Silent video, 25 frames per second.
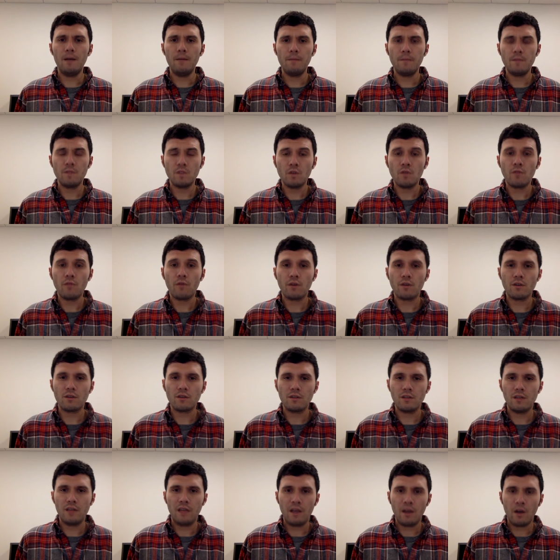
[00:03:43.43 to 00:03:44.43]
So for
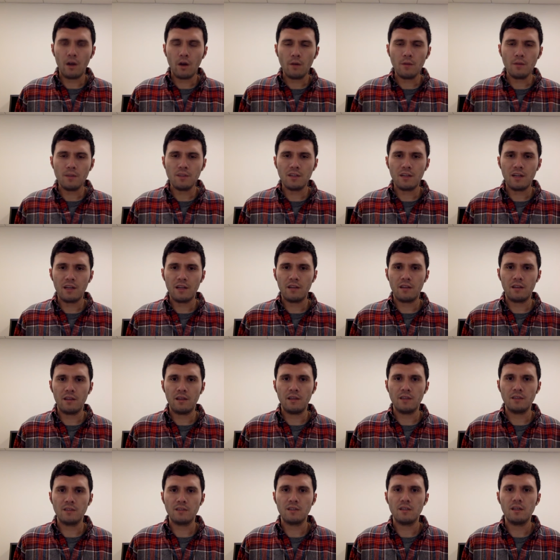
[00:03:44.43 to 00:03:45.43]
economies like
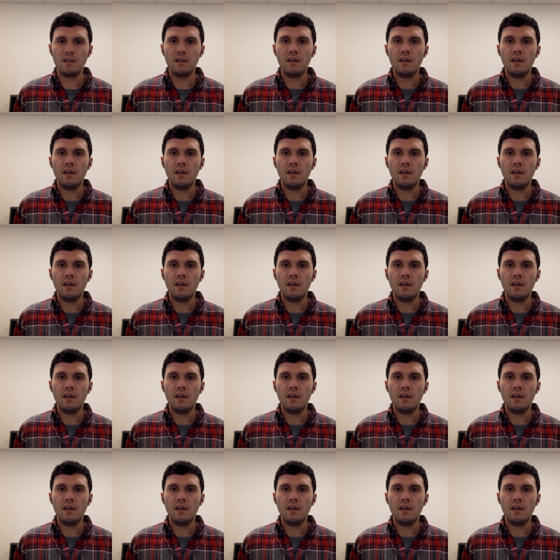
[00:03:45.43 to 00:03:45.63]
this,